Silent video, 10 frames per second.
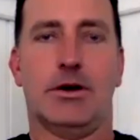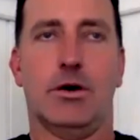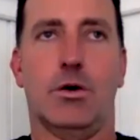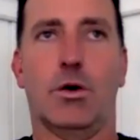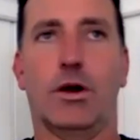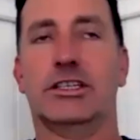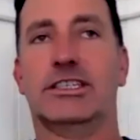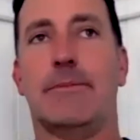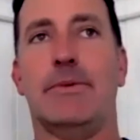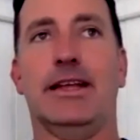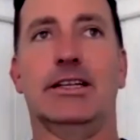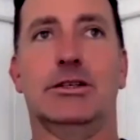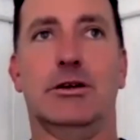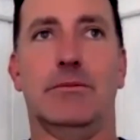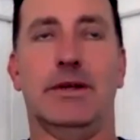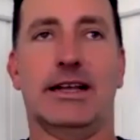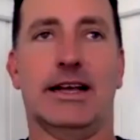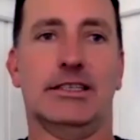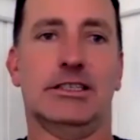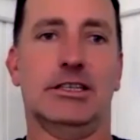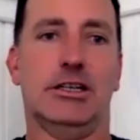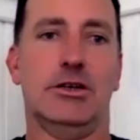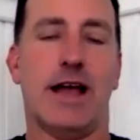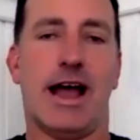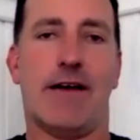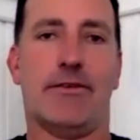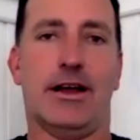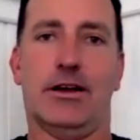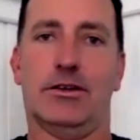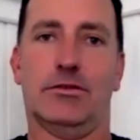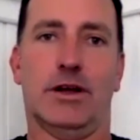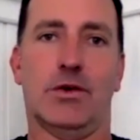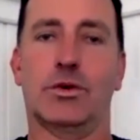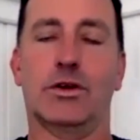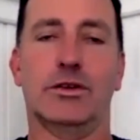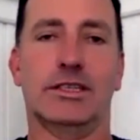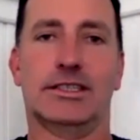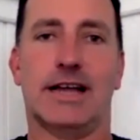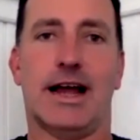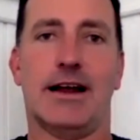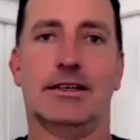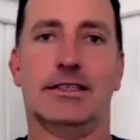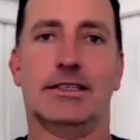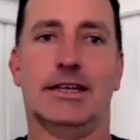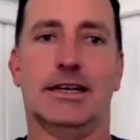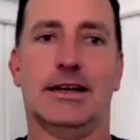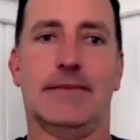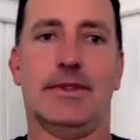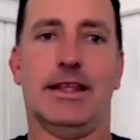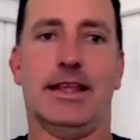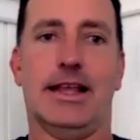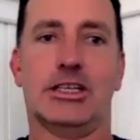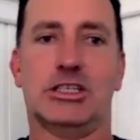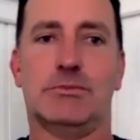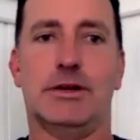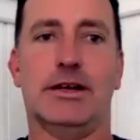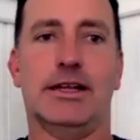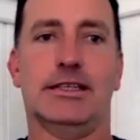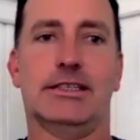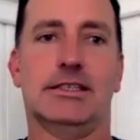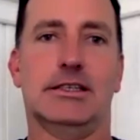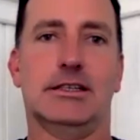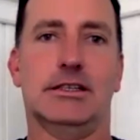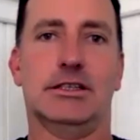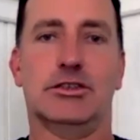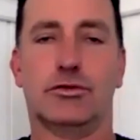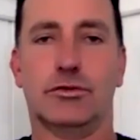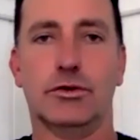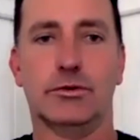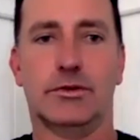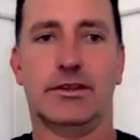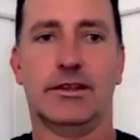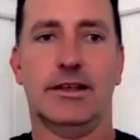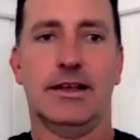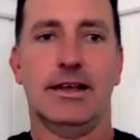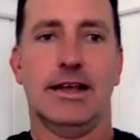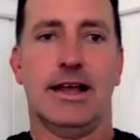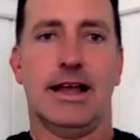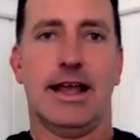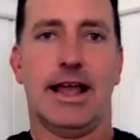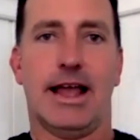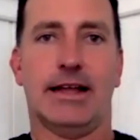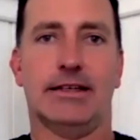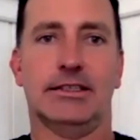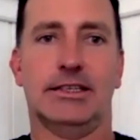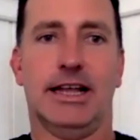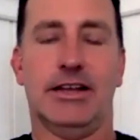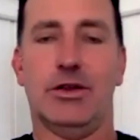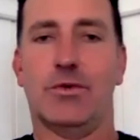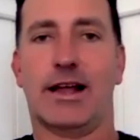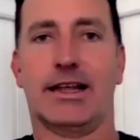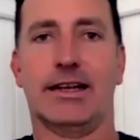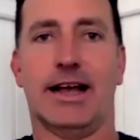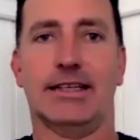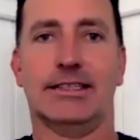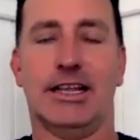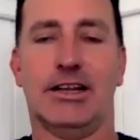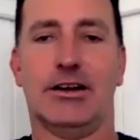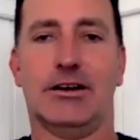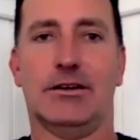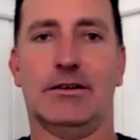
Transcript: or are you stepping into it because you have a real desire to experience the truth, and you recognize that you're